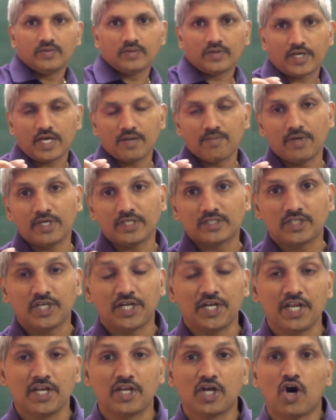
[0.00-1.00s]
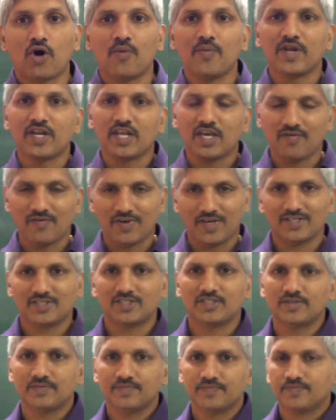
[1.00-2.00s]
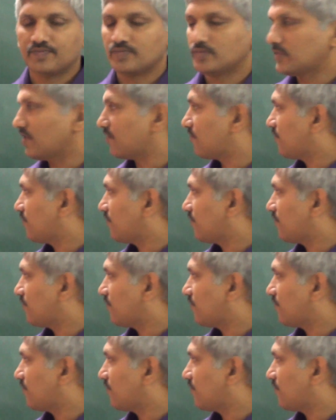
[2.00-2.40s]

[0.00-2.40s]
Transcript: can be said in how many ways? The